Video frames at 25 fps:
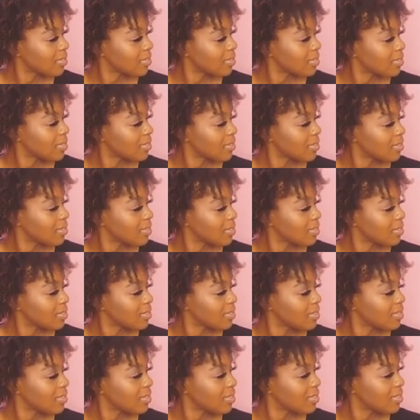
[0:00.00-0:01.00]

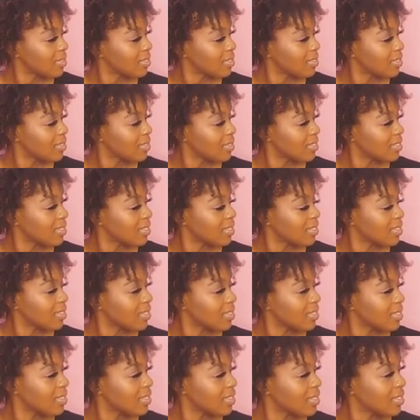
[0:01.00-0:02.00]

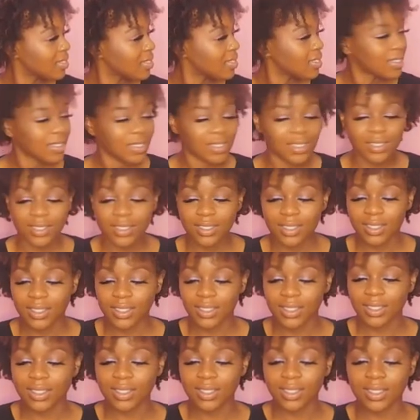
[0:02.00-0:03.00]

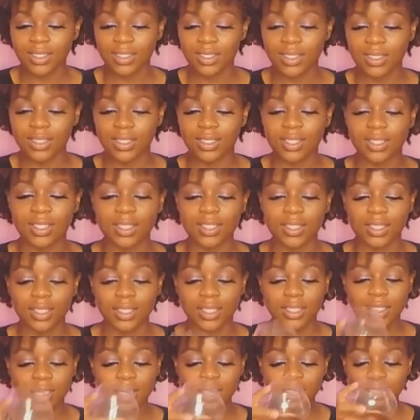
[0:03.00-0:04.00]

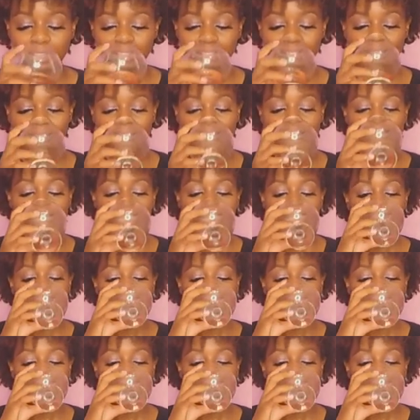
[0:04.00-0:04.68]
The person shown says nothing.